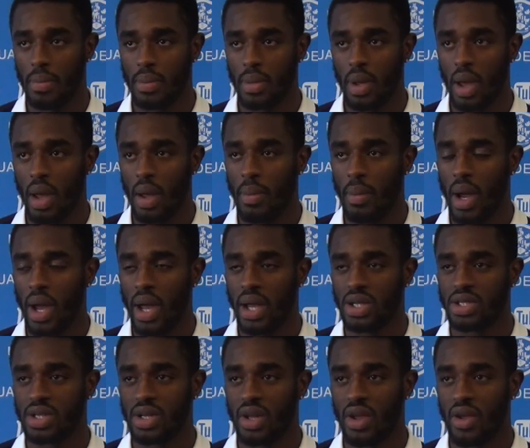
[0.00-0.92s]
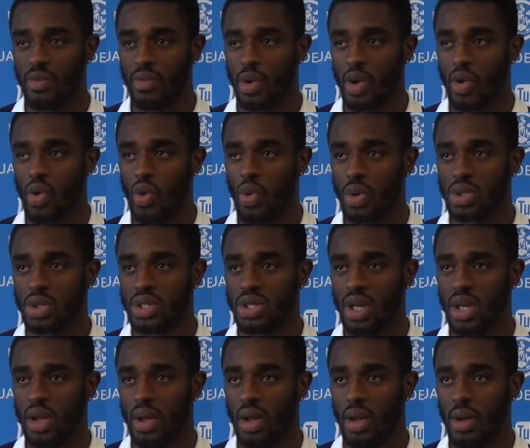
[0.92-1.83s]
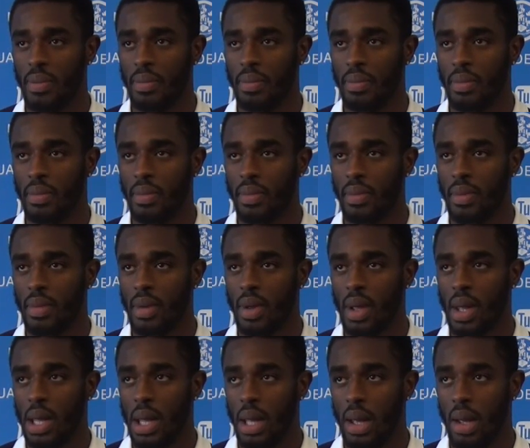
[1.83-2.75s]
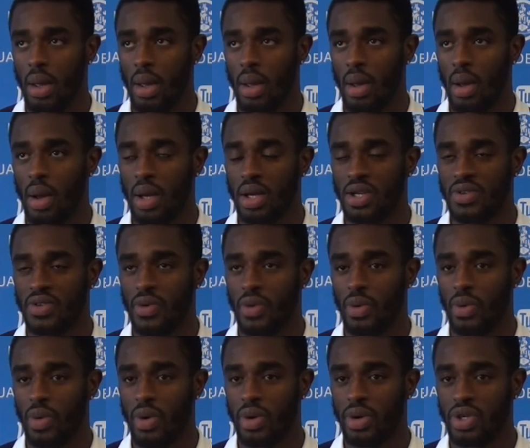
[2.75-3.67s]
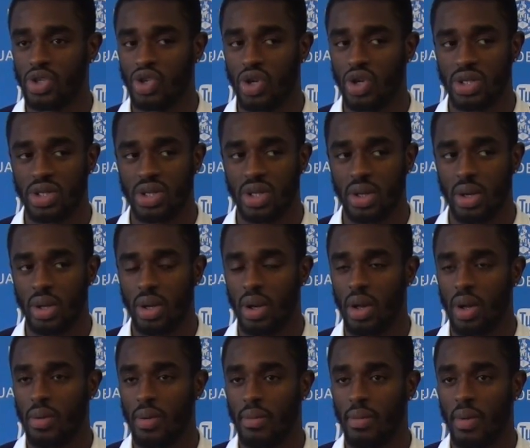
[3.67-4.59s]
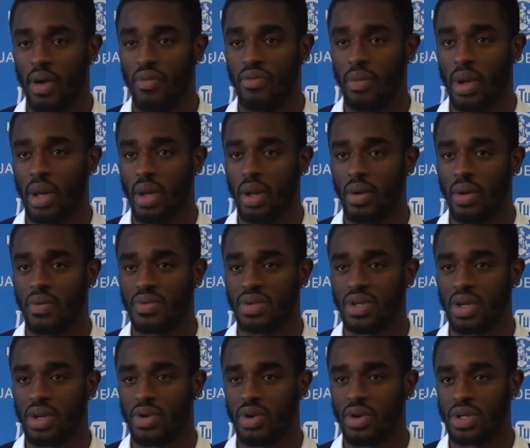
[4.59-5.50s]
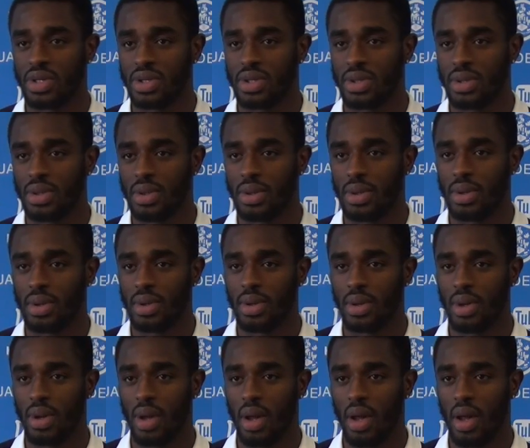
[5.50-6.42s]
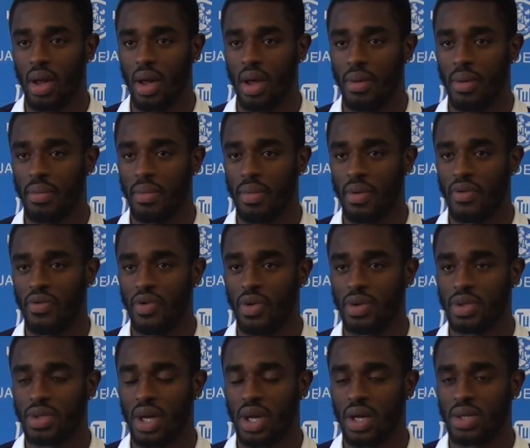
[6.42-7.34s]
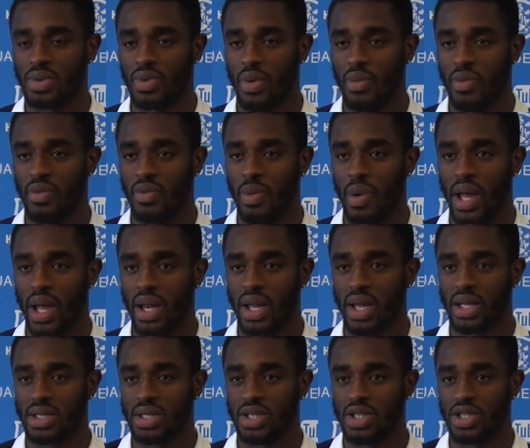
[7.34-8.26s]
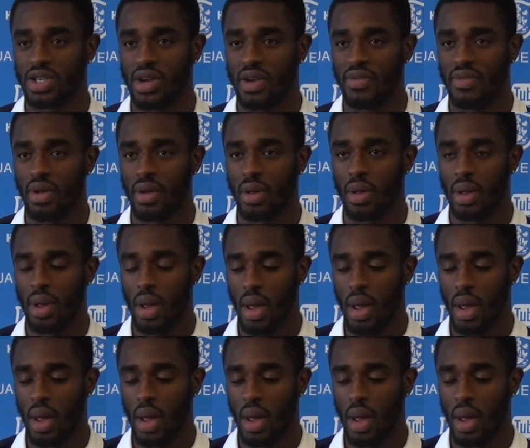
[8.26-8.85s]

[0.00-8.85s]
Yeah, my agent gave me a call and said Huddersfield were interested, and I've met obviously Chris a few times when we've played against each other,